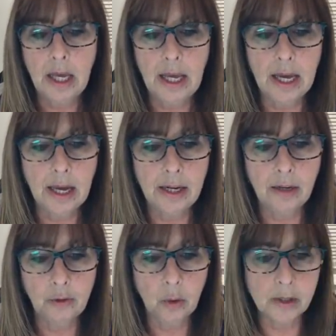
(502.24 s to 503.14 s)
And
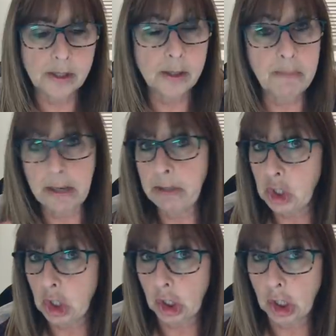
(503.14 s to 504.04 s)
of course, the baby
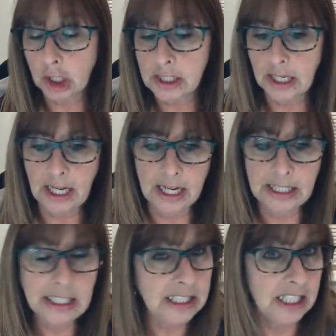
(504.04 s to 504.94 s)
jerked
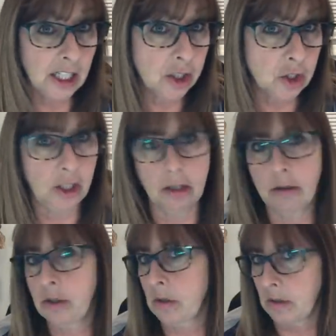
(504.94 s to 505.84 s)
and he nicked her
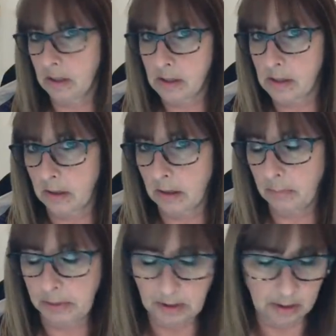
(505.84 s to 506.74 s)
ear. So then it
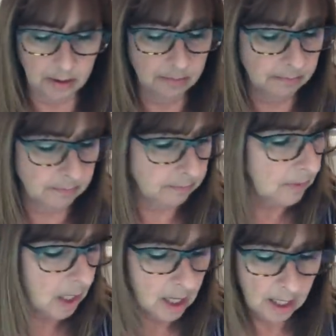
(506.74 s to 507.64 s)
started bleeding.
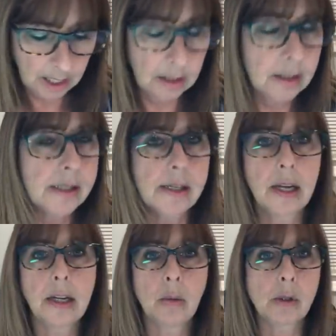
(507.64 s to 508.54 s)
Haley
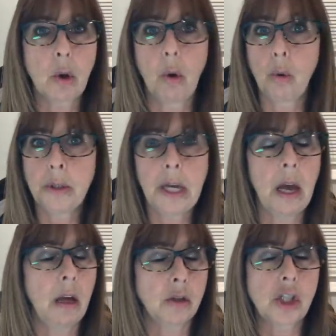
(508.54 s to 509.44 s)
said it was holy
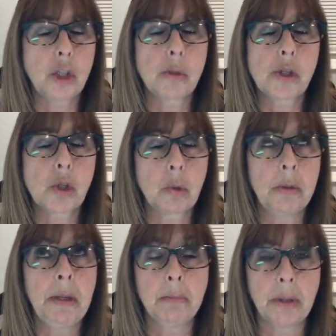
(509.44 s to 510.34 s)
hell. She was
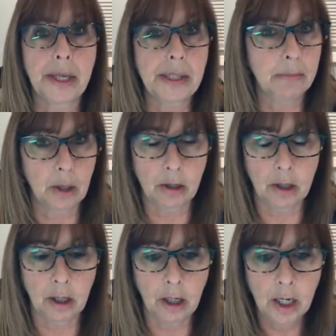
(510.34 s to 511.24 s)
screaming bloody
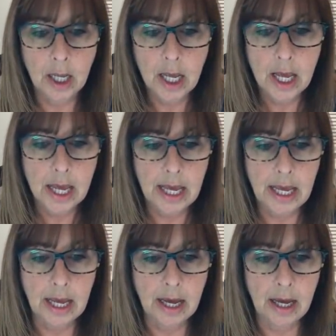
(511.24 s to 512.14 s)
murder.
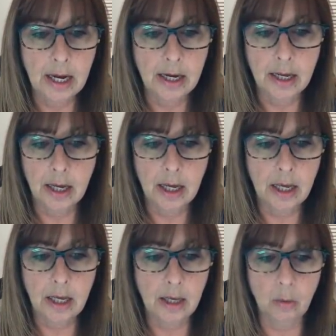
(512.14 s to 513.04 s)
And
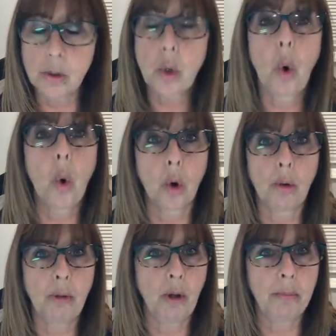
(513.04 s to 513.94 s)
it was
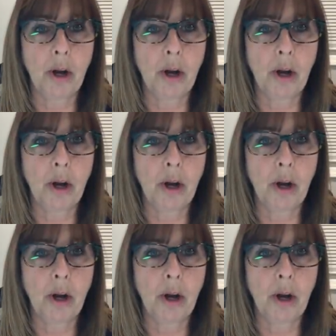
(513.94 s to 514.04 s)
horrible.